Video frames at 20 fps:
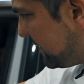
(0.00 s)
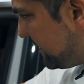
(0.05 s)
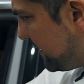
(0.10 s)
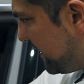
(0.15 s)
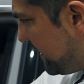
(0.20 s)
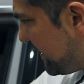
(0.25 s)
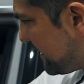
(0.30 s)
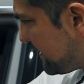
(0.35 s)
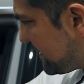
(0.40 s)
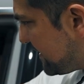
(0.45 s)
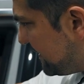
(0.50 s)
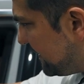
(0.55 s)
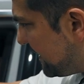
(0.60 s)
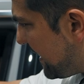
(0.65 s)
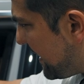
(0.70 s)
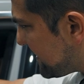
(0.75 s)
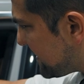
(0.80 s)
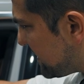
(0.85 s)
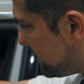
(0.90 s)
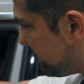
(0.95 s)
thing has a
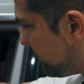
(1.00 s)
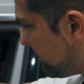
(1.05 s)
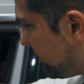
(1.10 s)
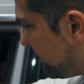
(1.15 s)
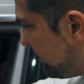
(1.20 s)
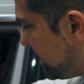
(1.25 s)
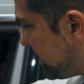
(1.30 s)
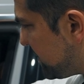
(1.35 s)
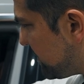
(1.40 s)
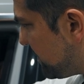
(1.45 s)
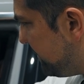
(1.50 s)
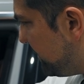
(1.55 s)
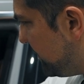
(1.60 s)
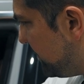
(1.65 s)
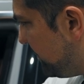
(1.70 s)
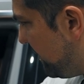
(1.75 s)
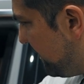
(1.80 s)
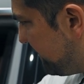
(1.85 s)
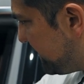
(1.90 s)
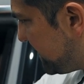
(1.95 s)
glass in front of it, so even though
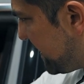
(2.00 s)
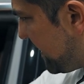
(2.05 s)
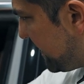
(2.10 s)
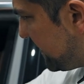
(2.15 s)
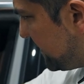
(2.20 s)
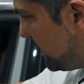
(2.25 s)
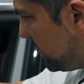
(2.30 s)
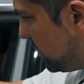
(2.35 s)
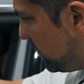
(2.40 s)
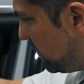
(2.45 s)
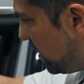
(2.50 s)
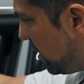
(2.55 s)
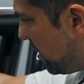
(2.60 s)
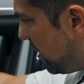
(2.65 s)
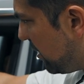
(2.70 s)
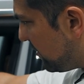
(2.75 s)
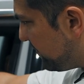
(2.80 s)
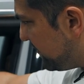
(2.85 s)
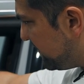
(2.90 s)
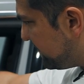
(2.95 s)
you have technical
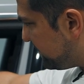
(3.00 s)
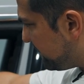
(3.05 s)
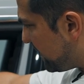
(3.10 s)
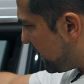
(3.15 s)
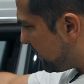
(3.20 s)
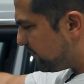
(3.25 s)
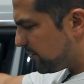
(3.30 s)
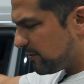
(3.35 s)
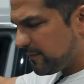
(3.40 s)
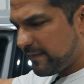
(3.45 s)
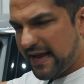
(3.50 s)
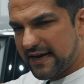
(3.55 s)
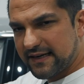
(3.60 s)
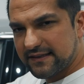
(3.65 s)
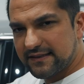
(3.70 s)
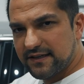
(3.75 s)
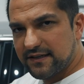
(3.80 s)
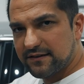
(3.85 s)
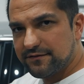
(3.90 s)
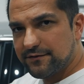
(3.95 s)
carbon fiber back
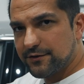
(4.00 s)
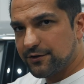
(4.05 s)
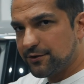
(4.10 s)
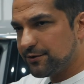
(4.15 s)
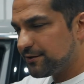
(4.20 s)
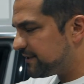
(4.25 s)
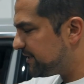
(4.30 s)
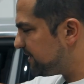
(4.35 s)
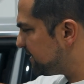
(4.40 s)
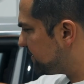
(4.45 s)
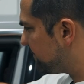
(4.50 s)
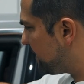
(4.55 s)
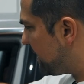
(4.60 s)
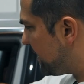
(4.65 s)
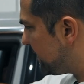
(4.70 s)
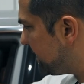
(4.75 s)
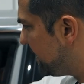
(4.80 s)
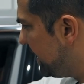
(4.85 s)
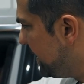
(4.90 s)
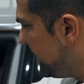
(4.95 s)
there for 13
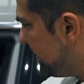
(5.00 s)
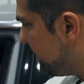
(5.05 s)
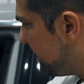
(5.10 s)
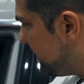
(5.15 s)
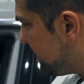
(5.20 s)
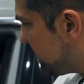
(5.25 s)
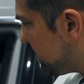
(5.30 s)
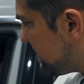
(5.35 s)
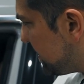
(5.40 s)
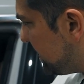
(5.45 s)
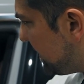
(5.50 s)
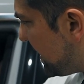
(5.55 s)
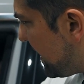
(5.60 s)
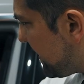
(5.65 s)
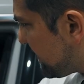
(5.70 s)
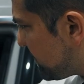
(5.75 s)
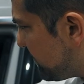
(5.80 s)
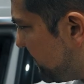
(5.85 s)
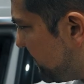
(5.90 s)
grand, there's a glass